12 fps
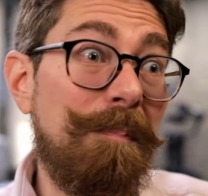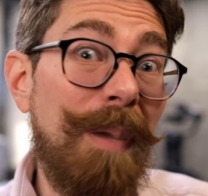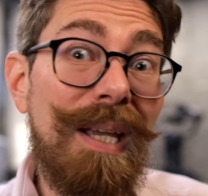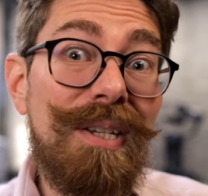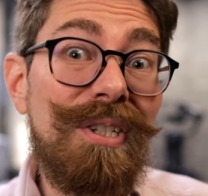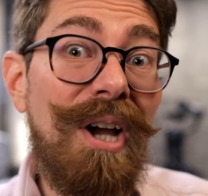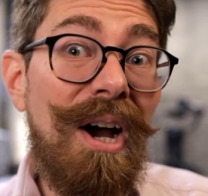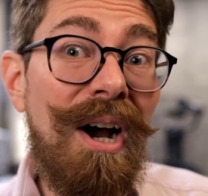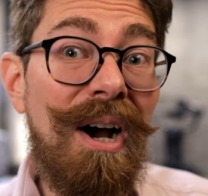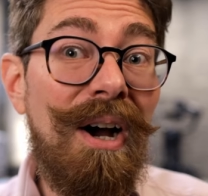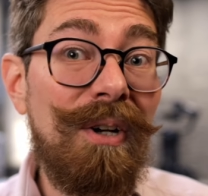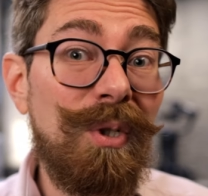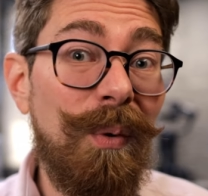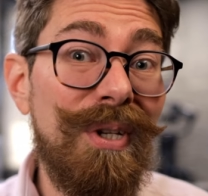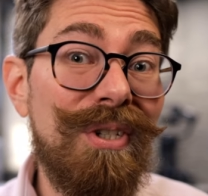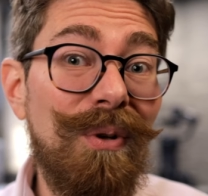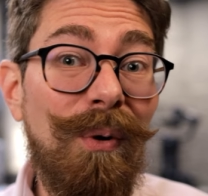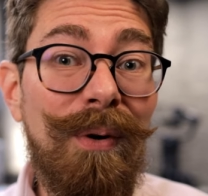Pixar, Toy
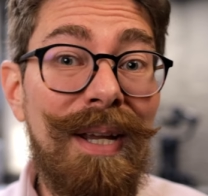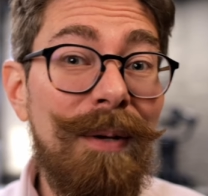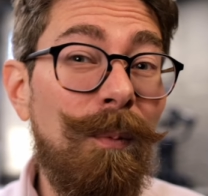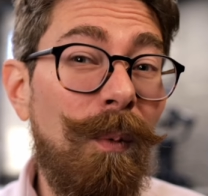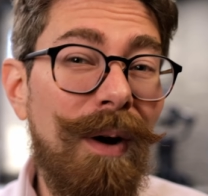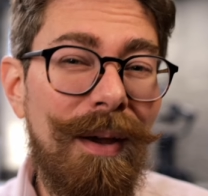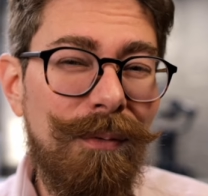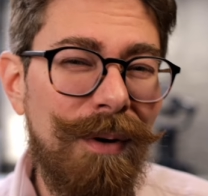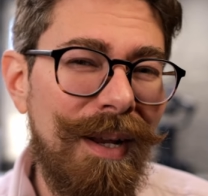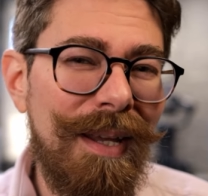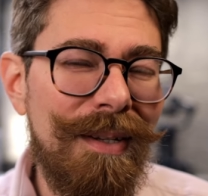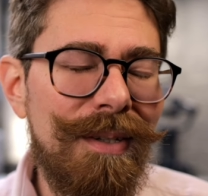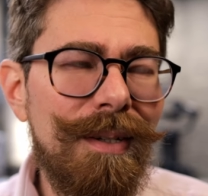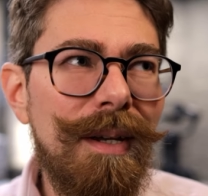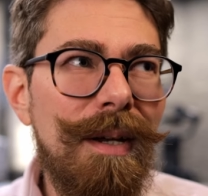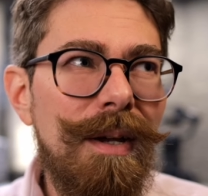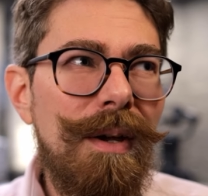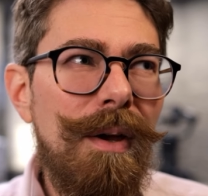Story, whatever it is.
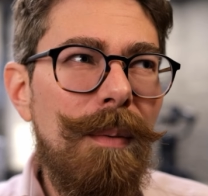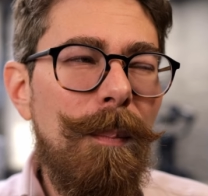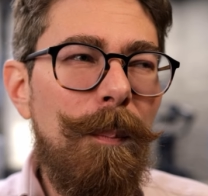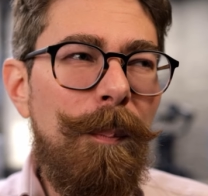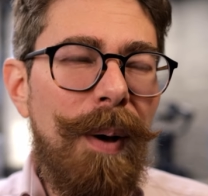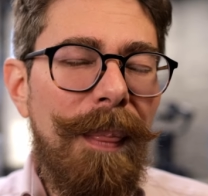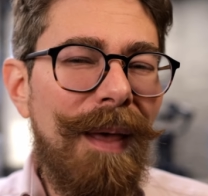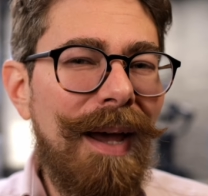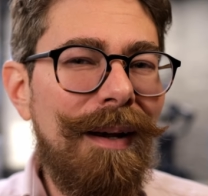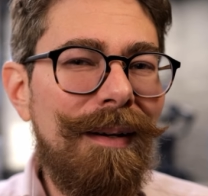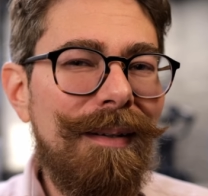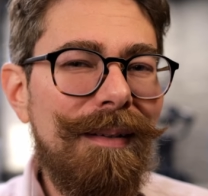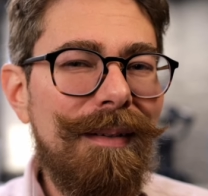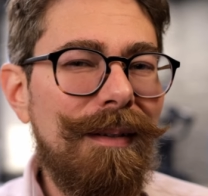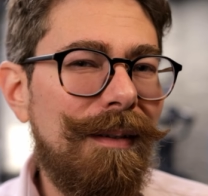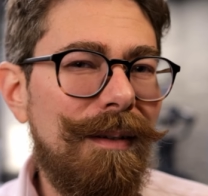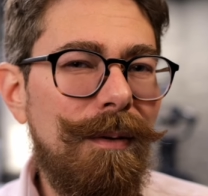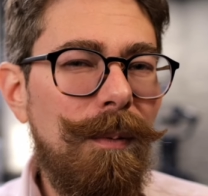But then
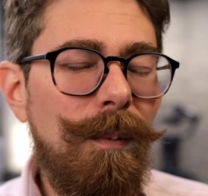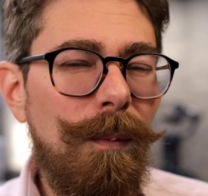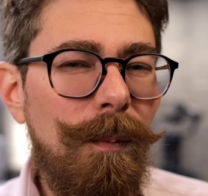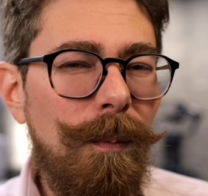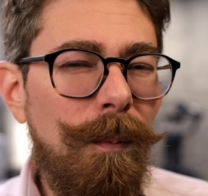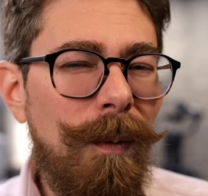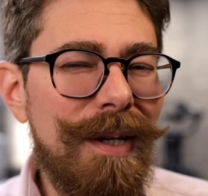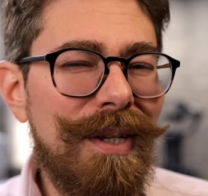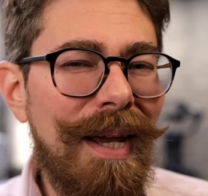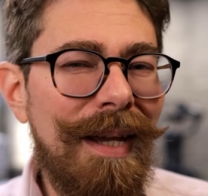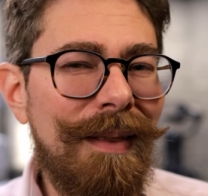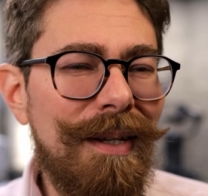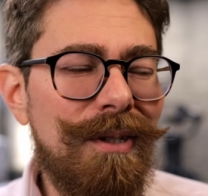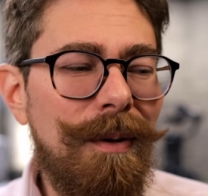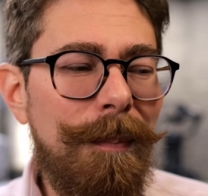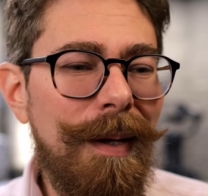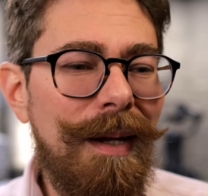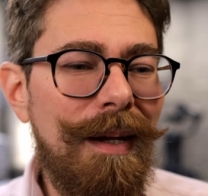we're saying this
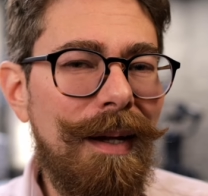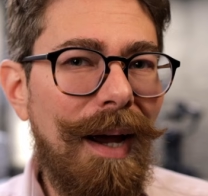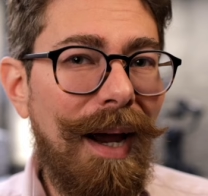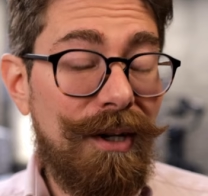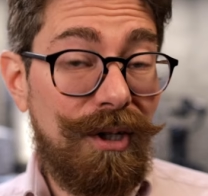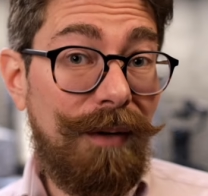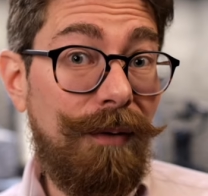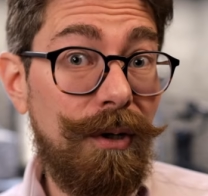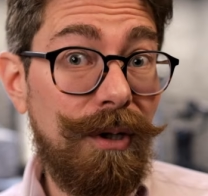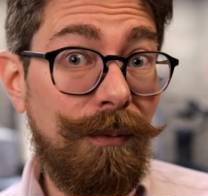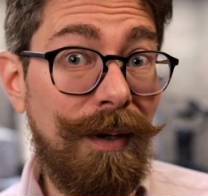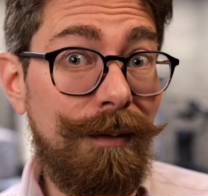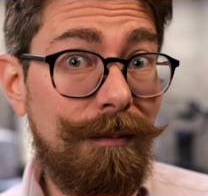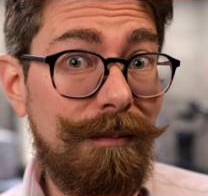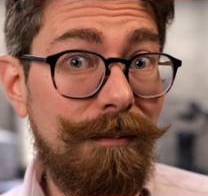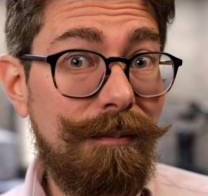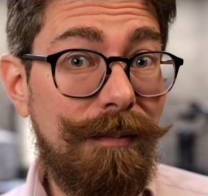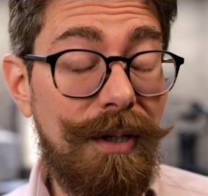could be actually photo real.
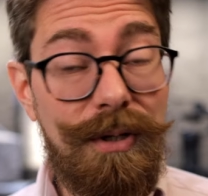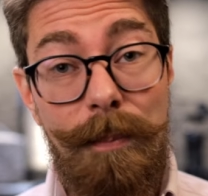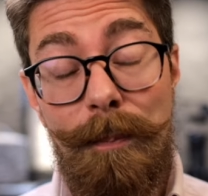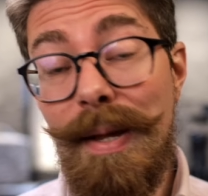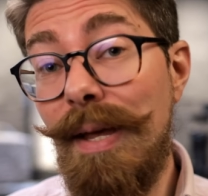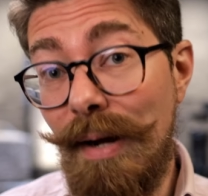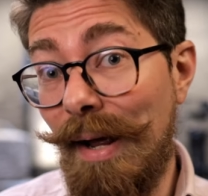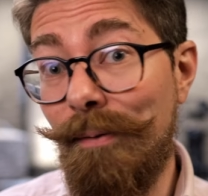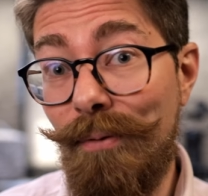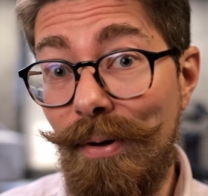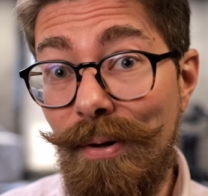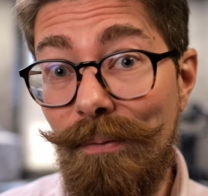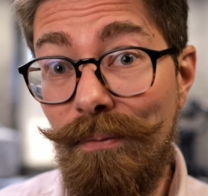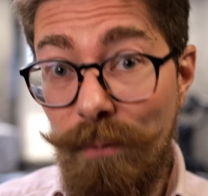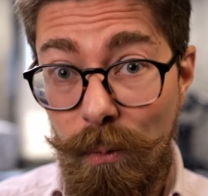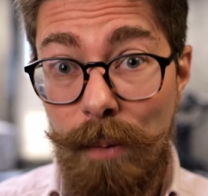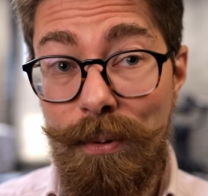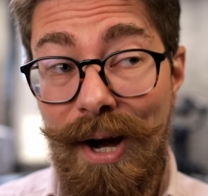This could be an advert
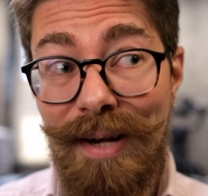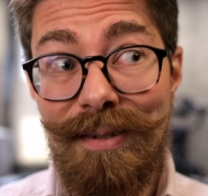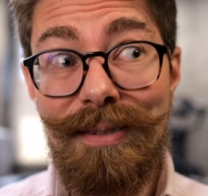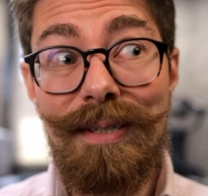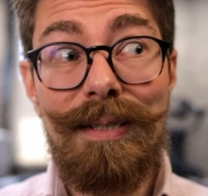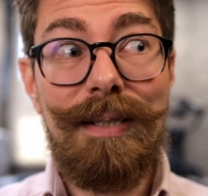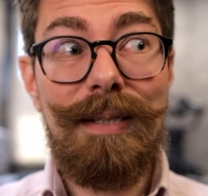for a brand.